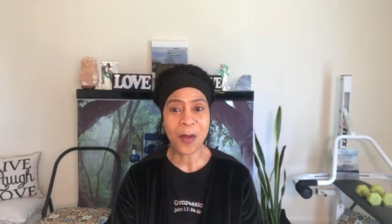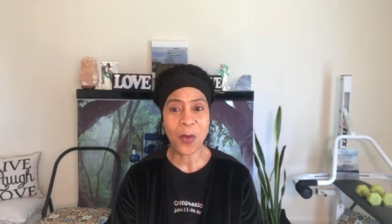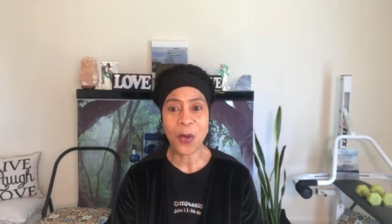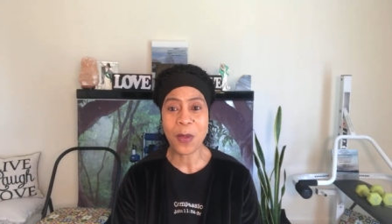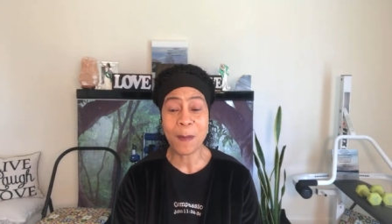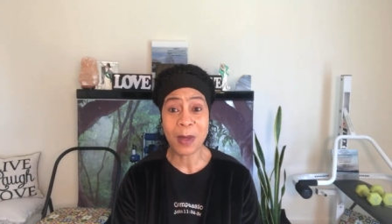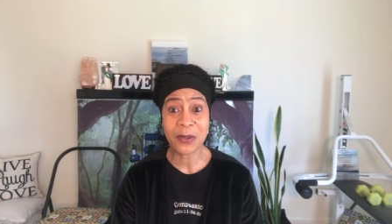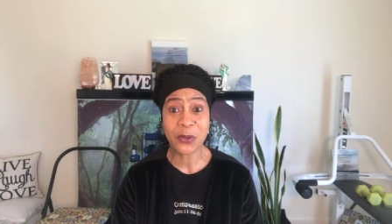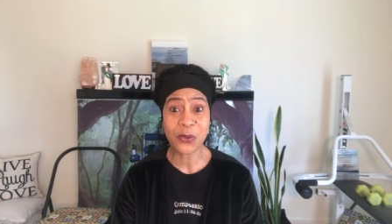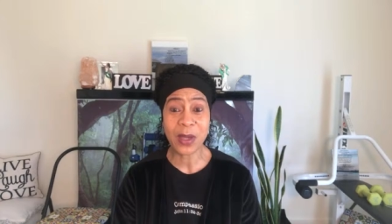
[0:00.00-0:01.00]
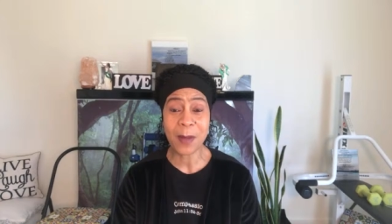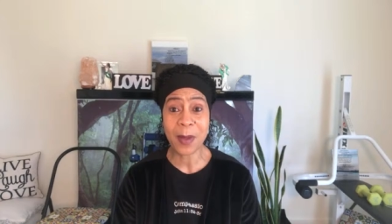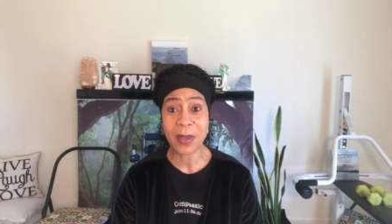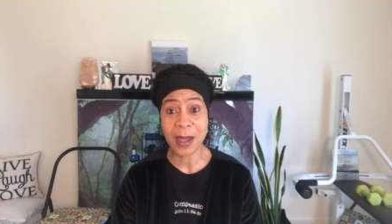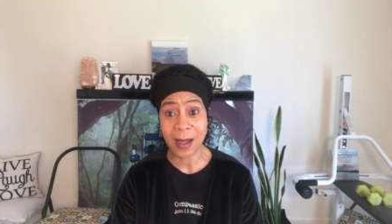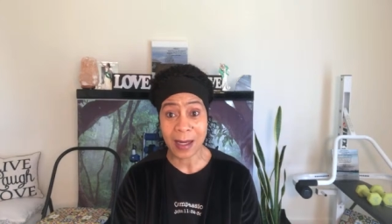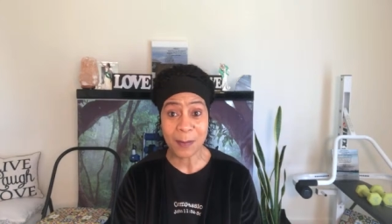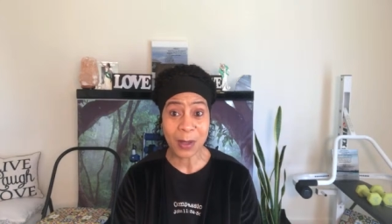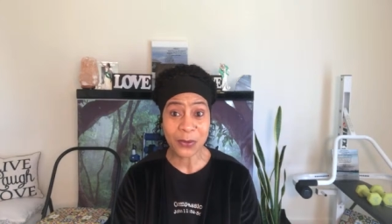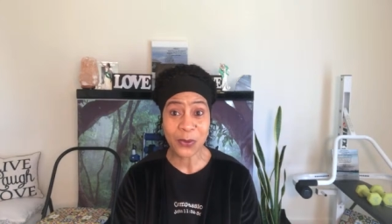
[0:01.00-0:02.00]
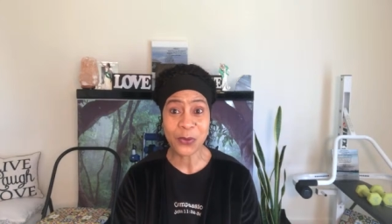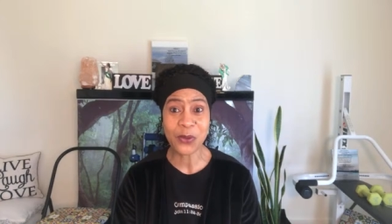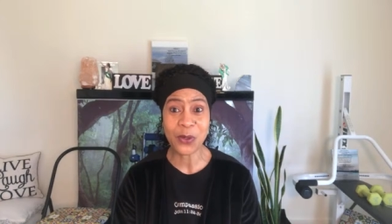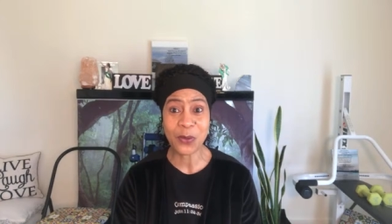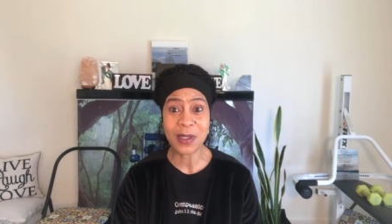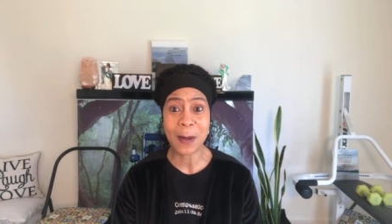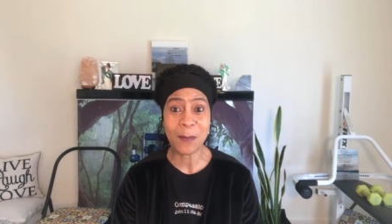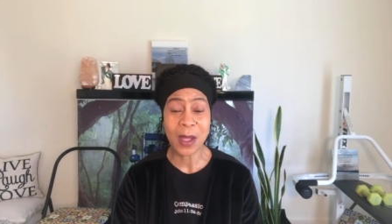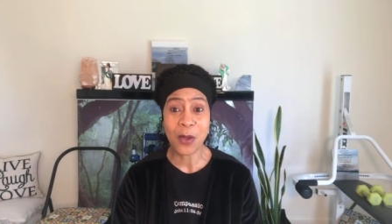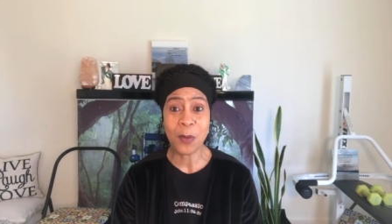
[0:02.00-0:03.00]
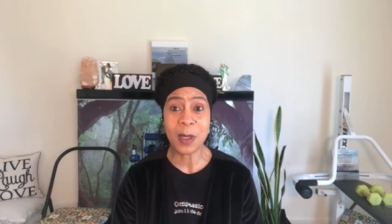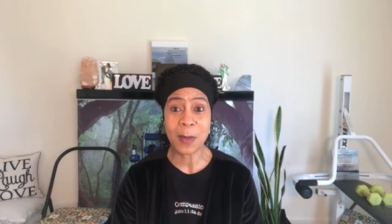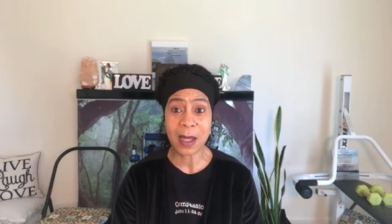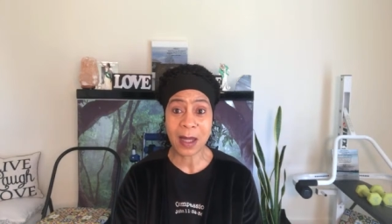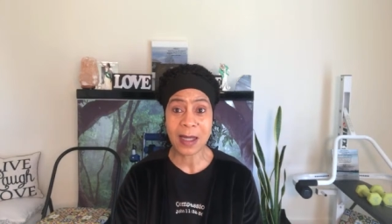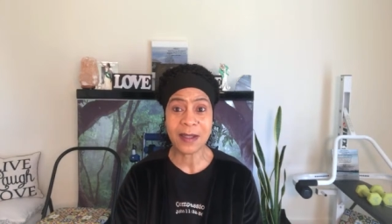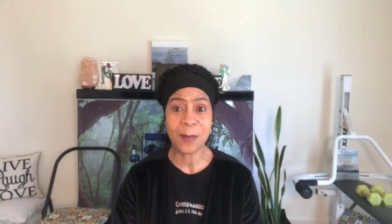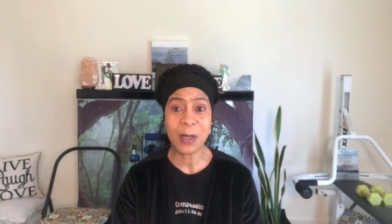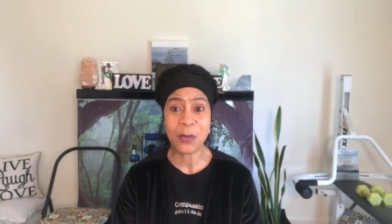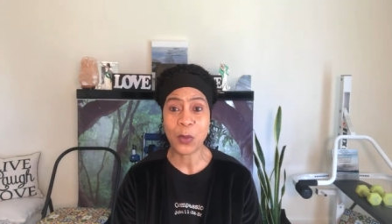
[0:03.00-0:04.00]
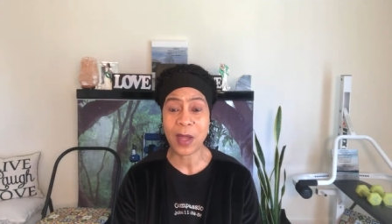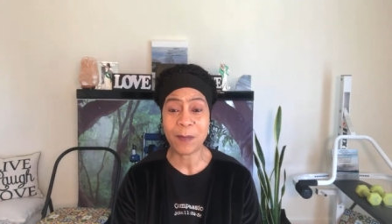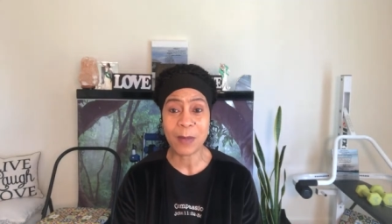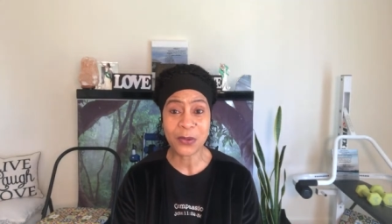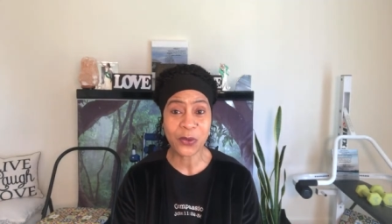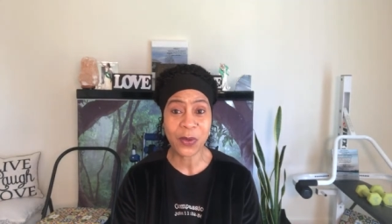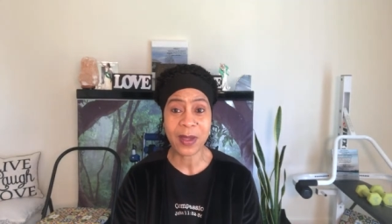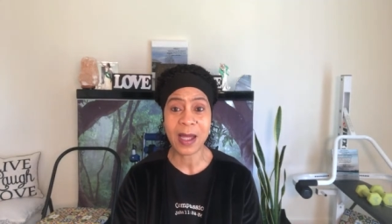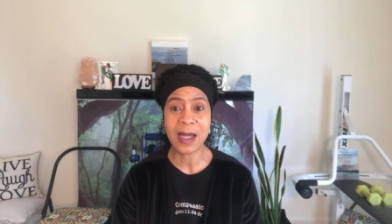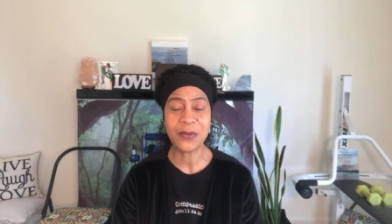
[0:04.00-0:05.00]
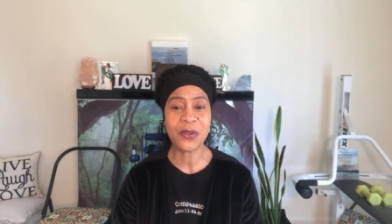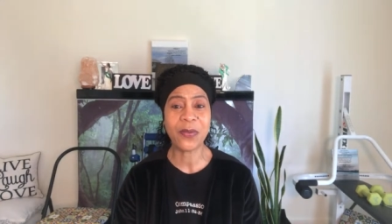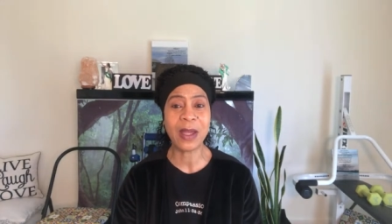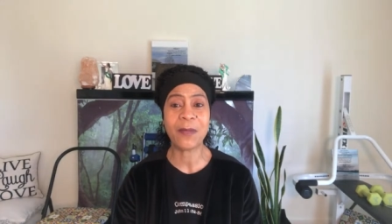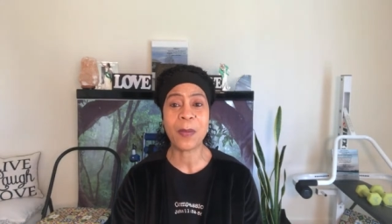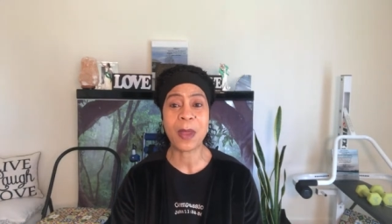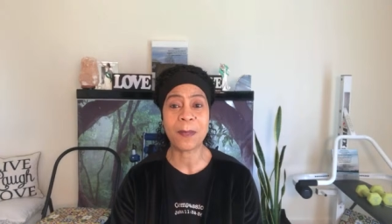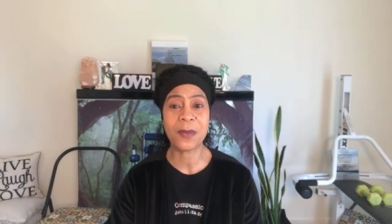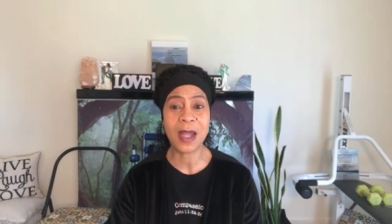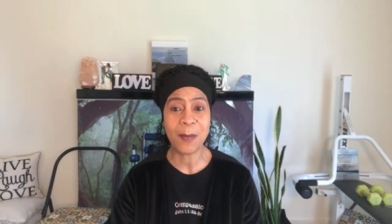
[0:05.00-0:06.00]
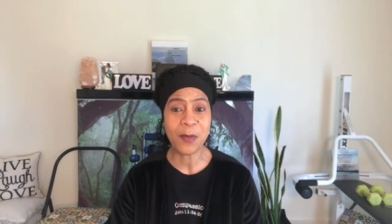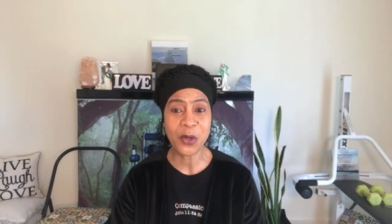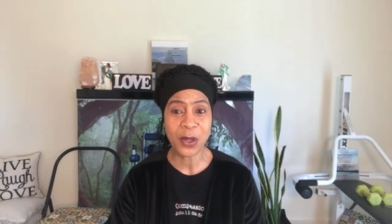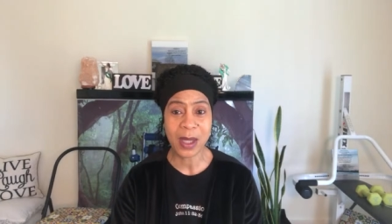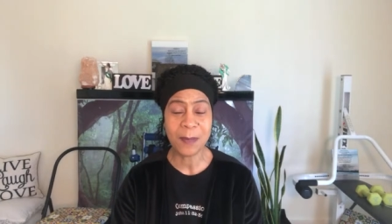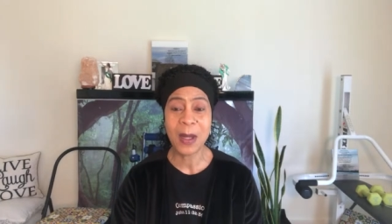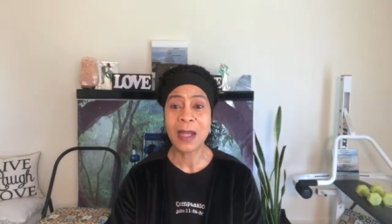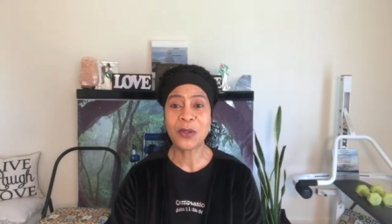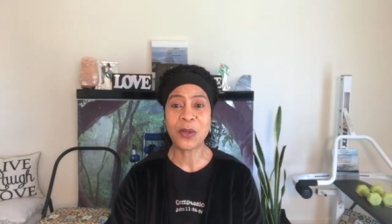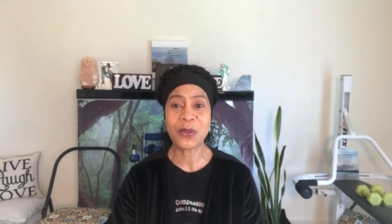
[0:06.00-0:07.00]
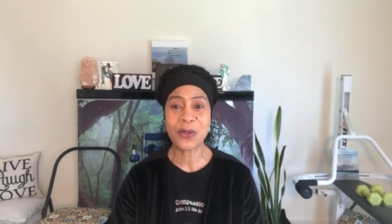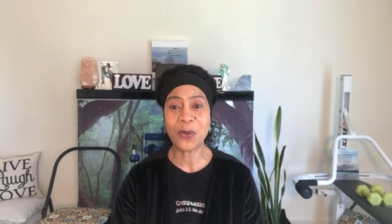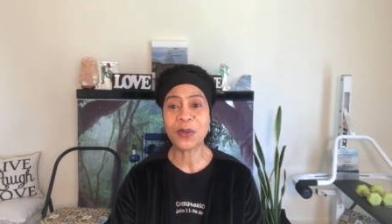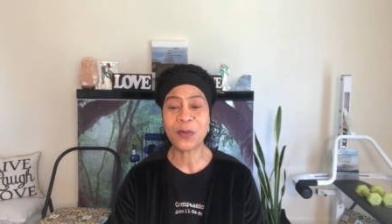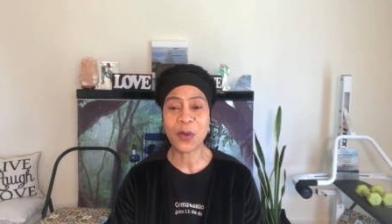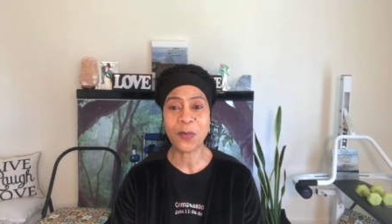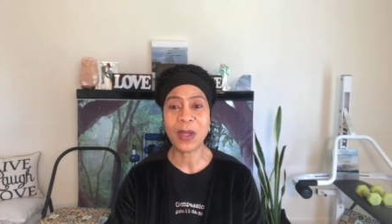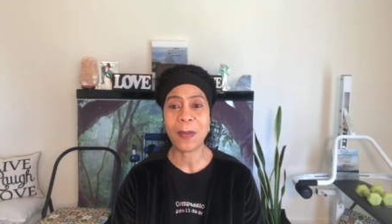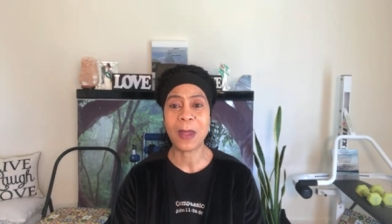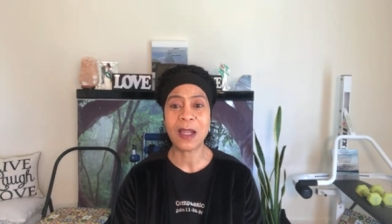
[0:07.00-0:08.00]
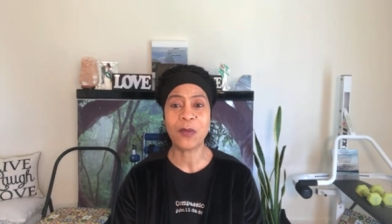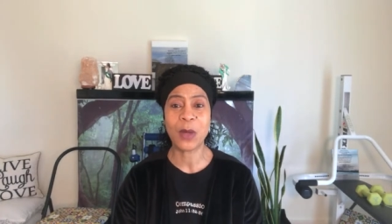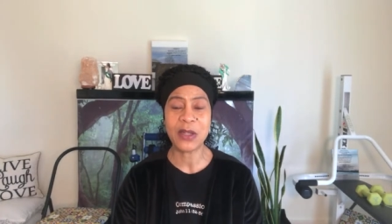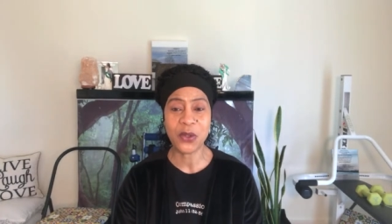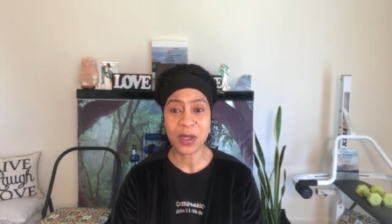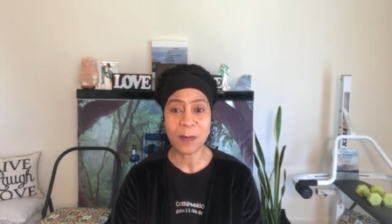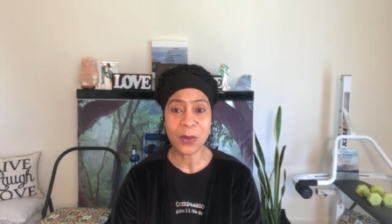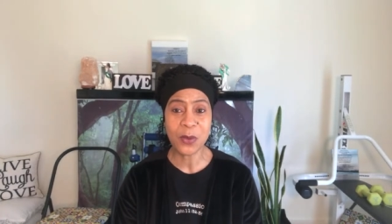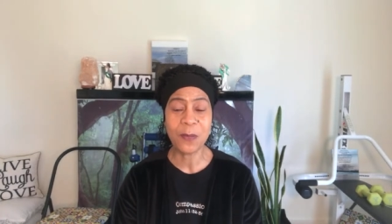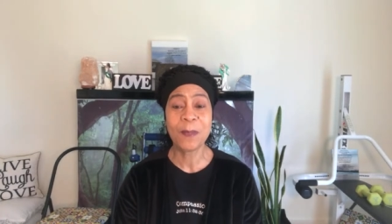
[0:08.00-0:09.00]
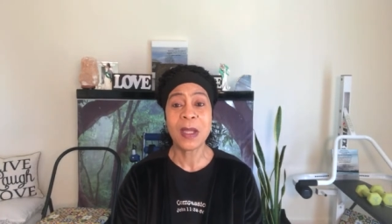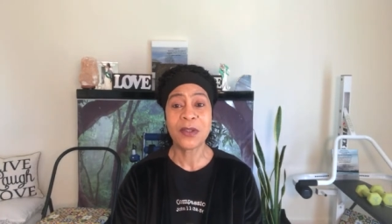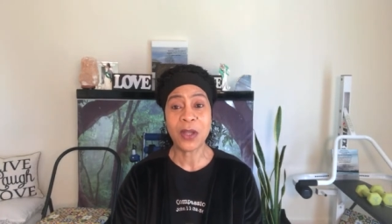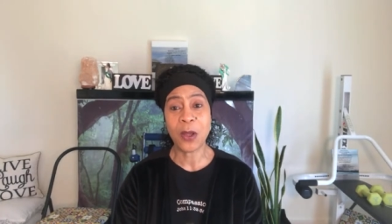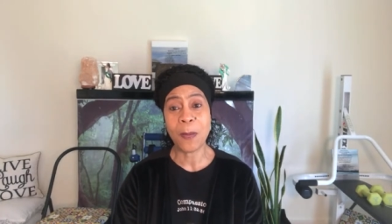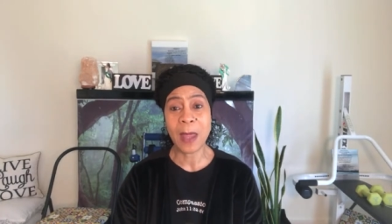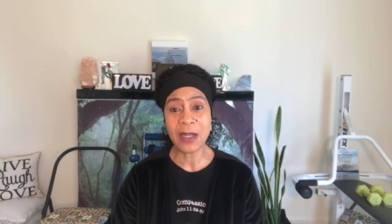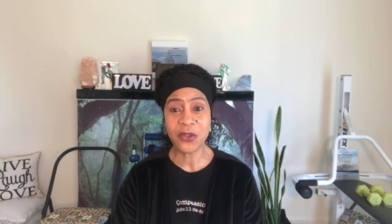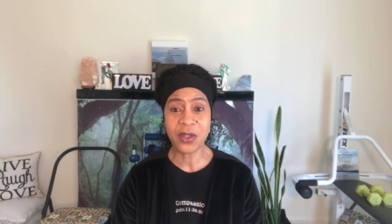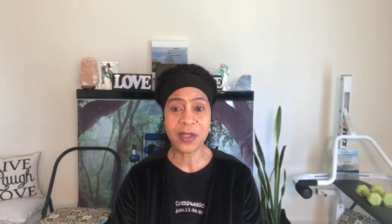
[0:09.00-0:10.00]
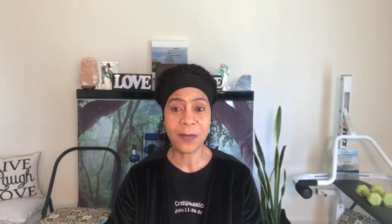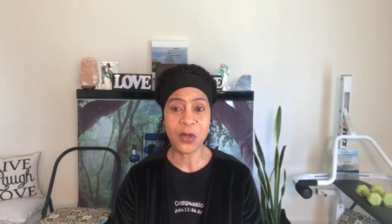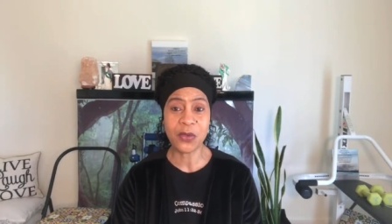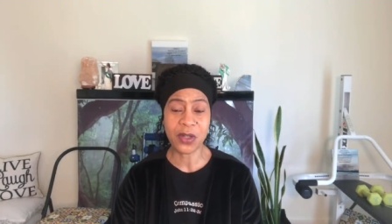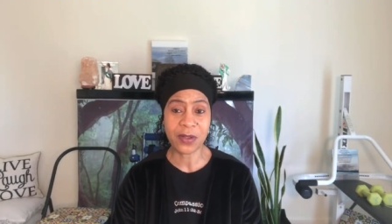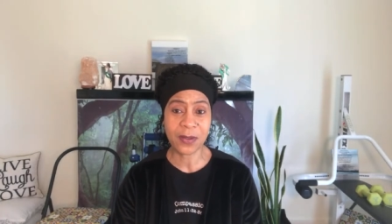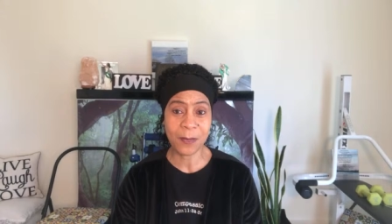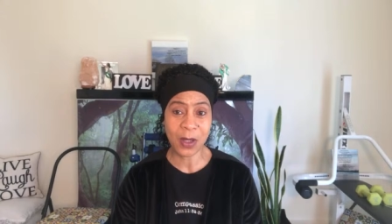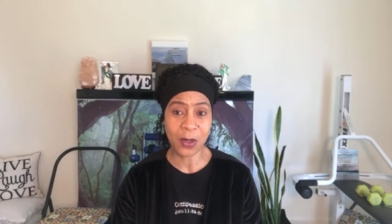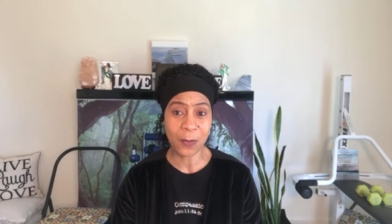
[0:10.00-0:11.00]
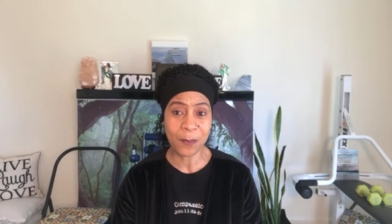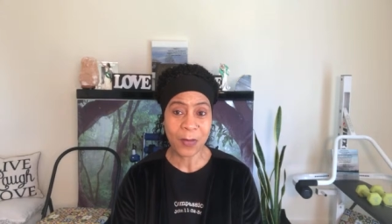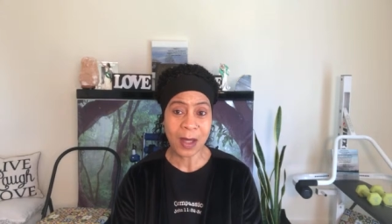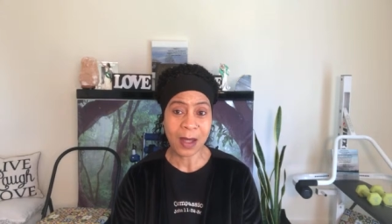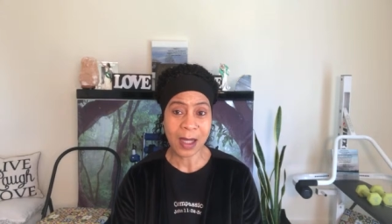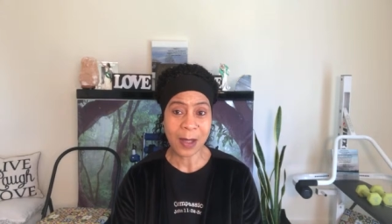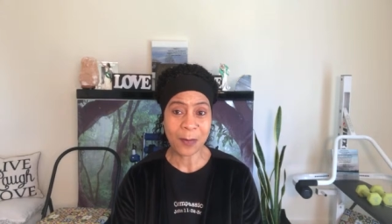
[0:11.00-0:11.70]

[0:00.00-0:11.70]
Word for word: all the muscles. Think about the eye muscles. You notice I'm opening my eyes a bit. We have muscles in the eye. Just think from the top of your head to the soles of your feet. Think of ways you can move. So that's just if you're just, at